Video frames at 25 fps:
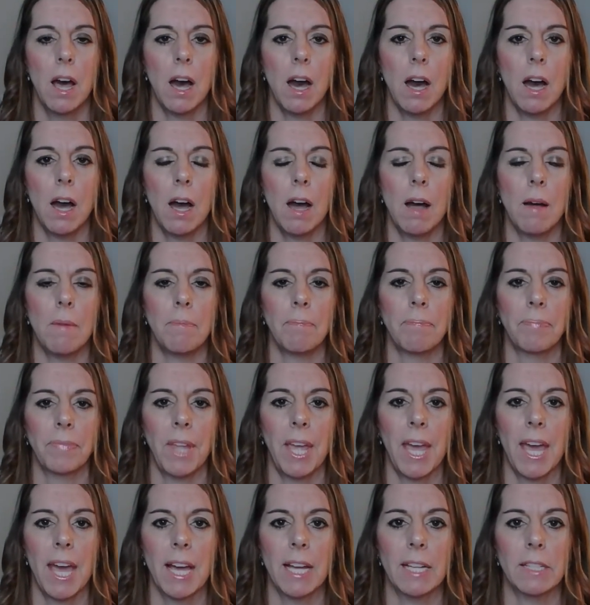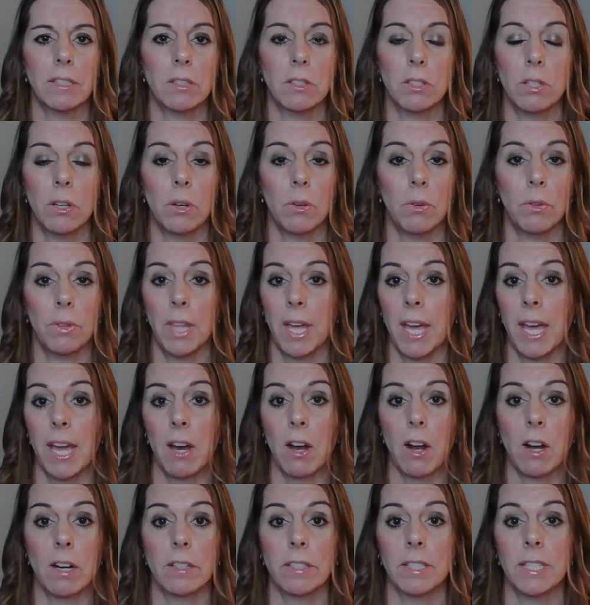And so they
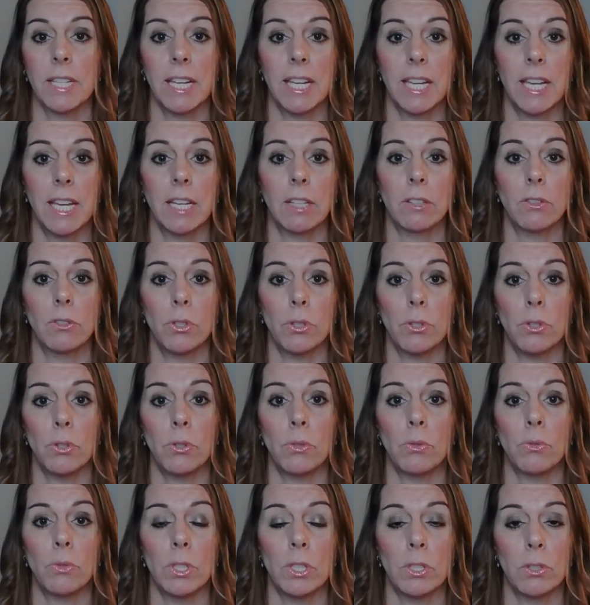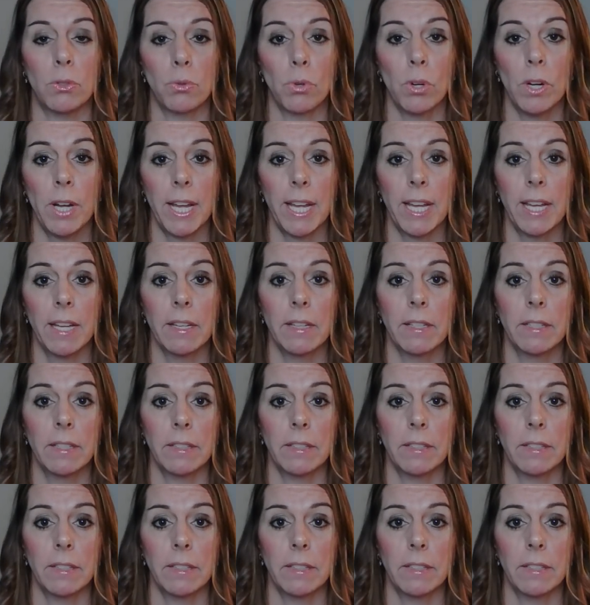are seeking to destroy